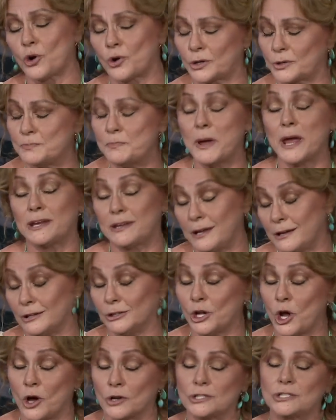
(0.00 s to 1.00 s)
making a
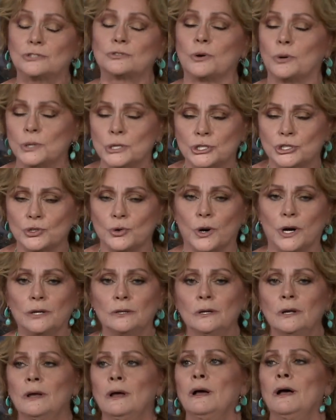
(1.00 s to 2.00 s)
long story
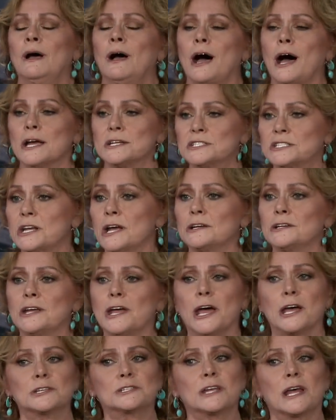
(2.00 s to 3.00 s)
short, I said
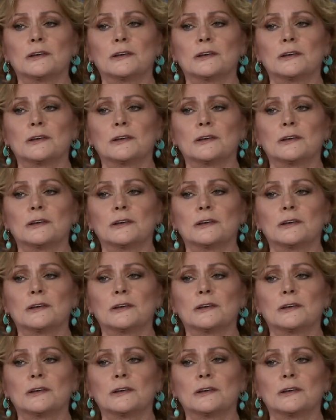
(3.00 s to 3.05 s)
yes,